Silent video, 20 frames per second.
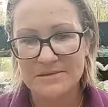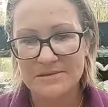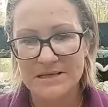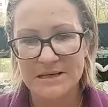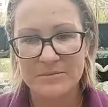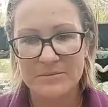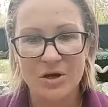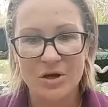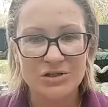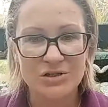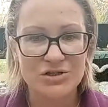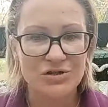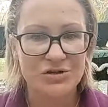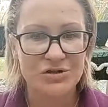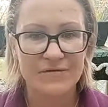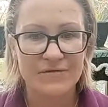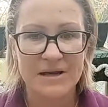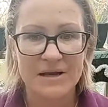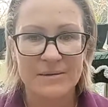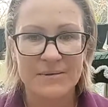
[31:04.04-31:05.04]
And I'm not sure
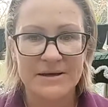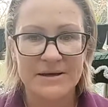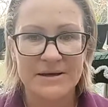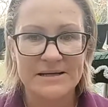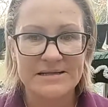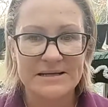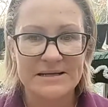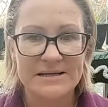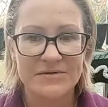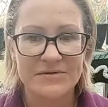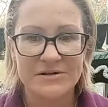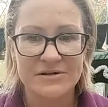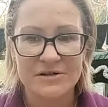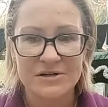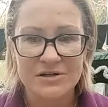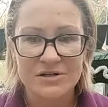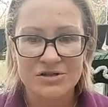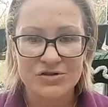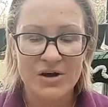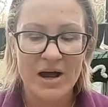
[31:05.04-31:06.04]
if anybody's ever
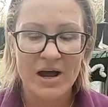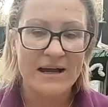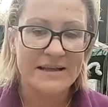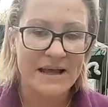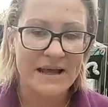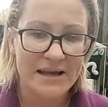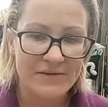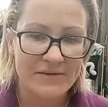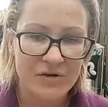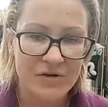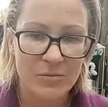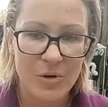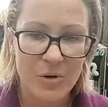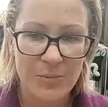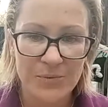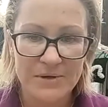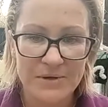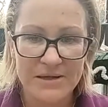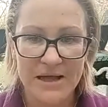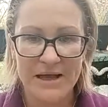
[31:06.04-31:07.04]
tried that, have come up
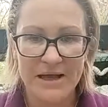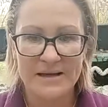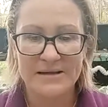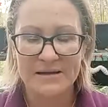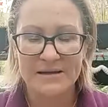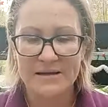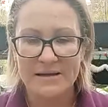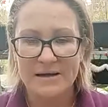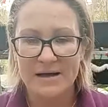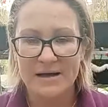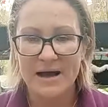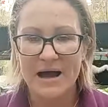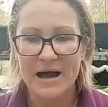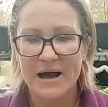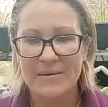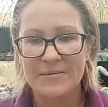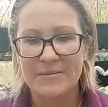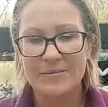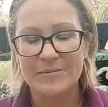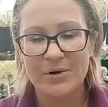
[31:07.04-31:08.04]
with that.
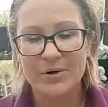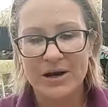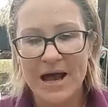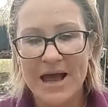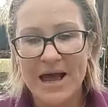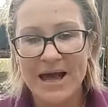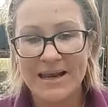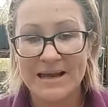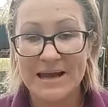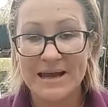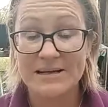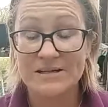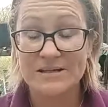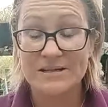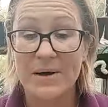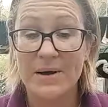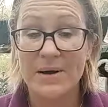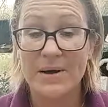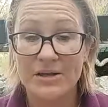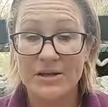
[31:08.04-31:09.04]
But I had to end up
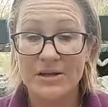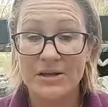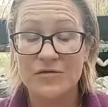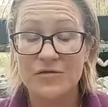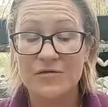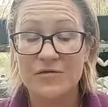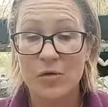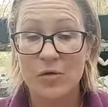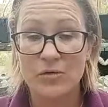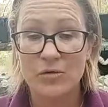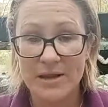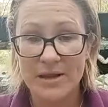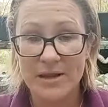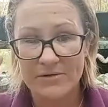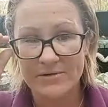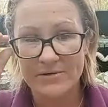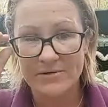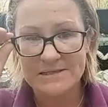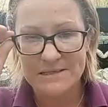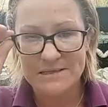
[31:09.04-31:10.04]
buying a new phone there
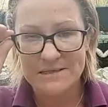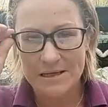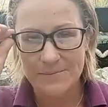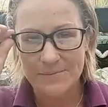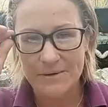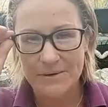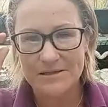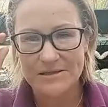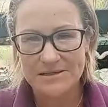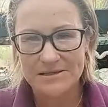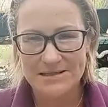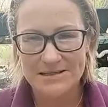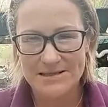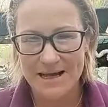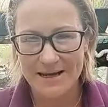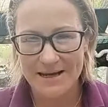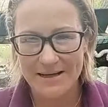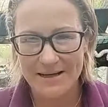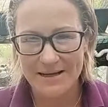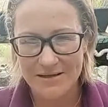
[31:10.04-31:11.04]
recently because of the
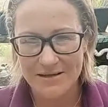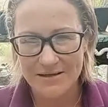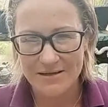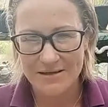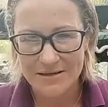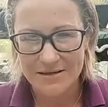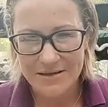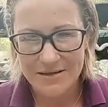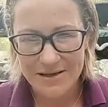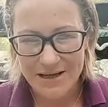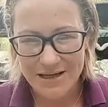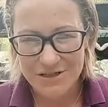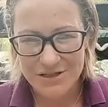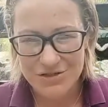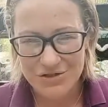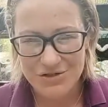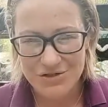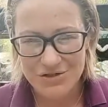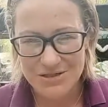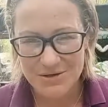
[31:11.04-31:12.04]
technical
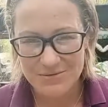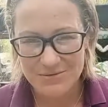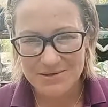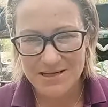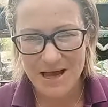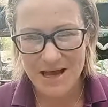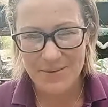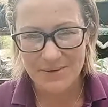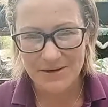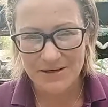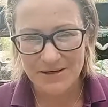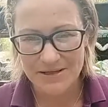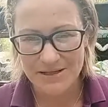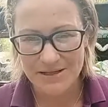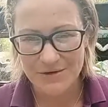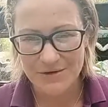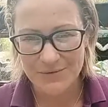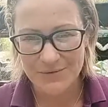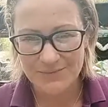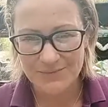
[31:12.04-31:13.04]
issues that was happening, you know.